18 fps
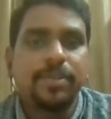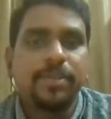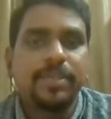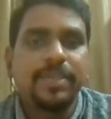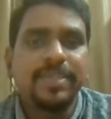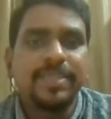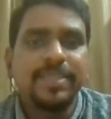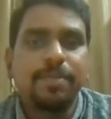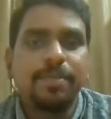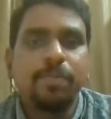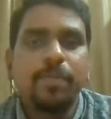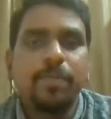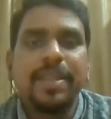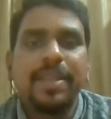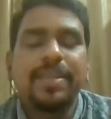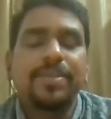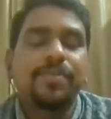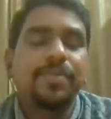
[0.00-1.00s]
So this
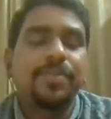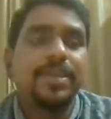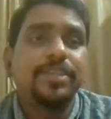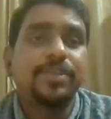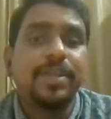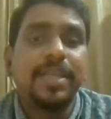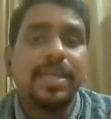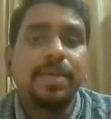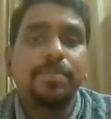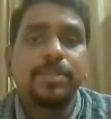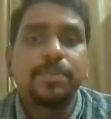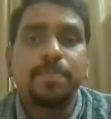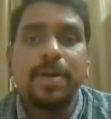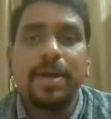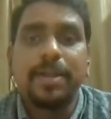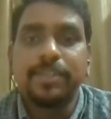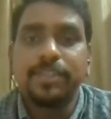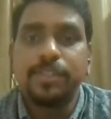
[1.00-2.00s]
will encourage labor's
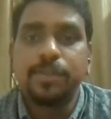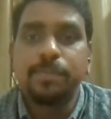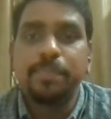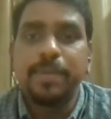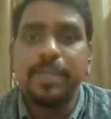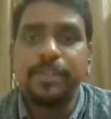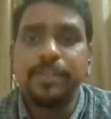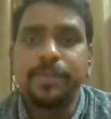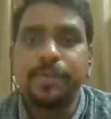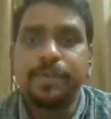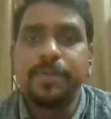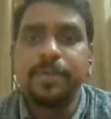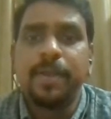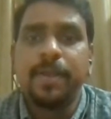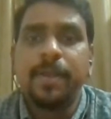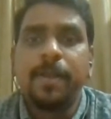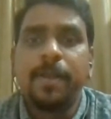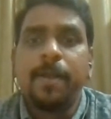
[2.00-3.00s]

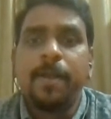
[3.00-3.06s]
participation